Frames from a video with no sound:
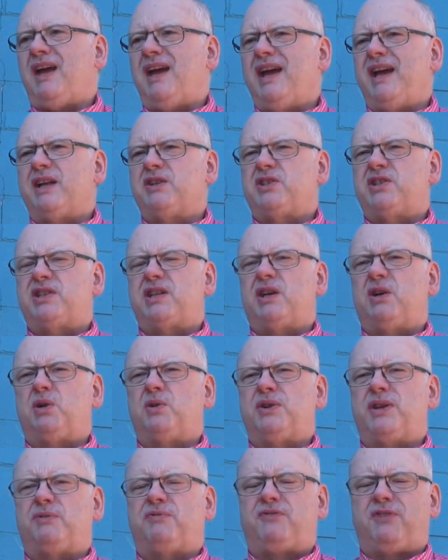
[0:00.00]
And
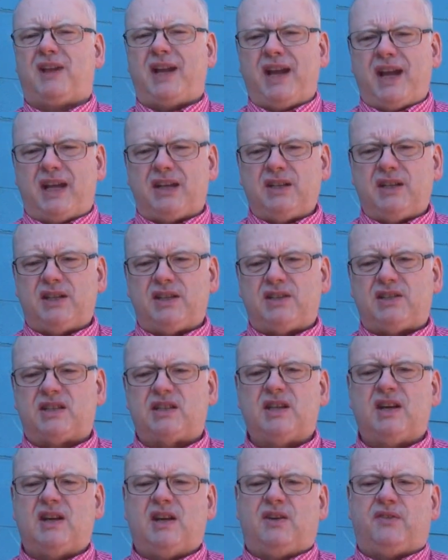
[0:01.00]
so the flatness,
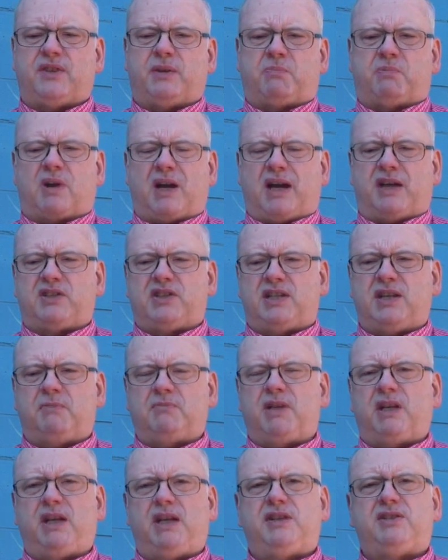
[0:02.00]
the
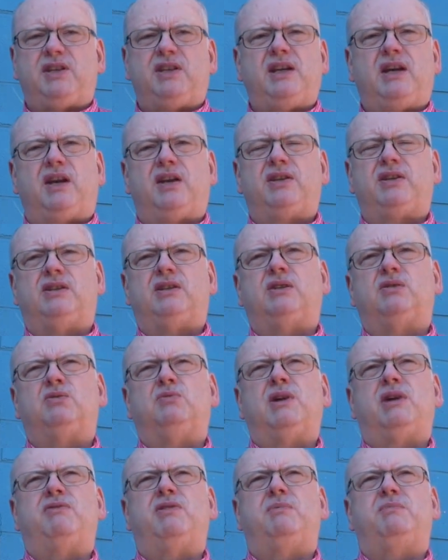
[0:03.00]
proximity to the other
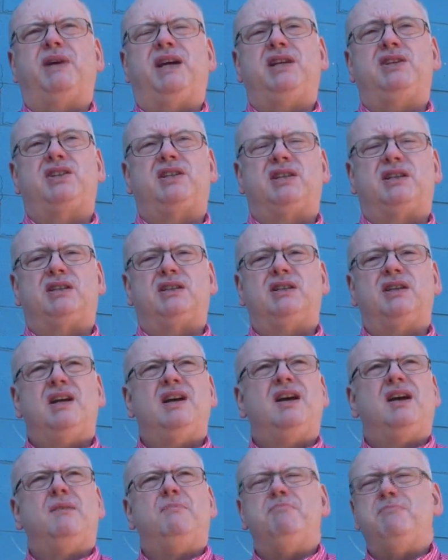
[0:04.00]
river basin
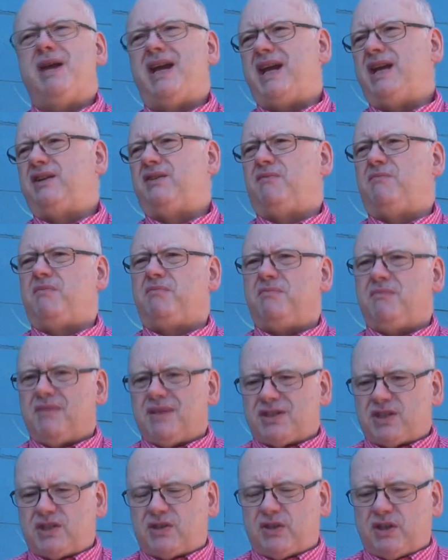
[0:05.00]
made
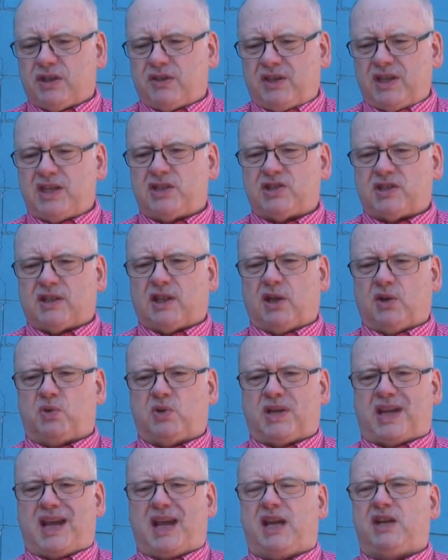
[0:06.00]
this
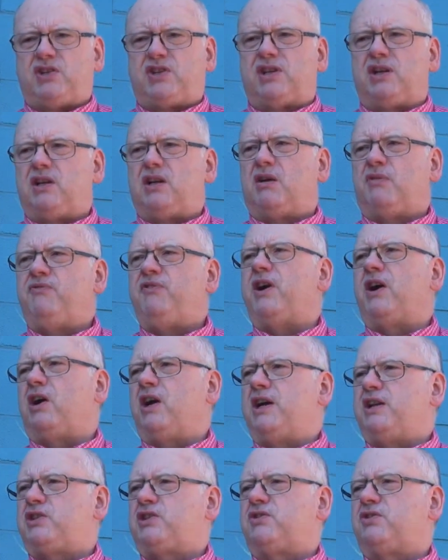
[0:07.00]
location a
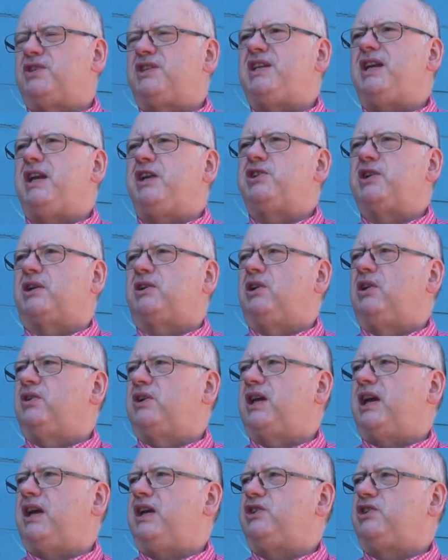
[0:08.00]
very strategic
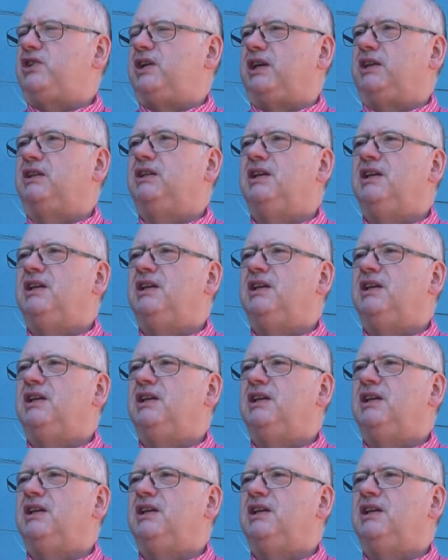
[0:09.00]
location.